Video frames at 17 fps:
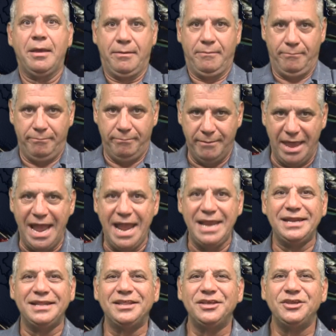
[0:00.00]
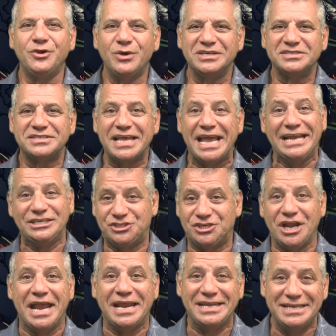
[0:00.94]
made-in-the-USA
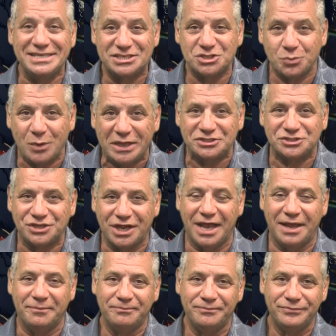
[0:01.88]
Chinese sweatshop?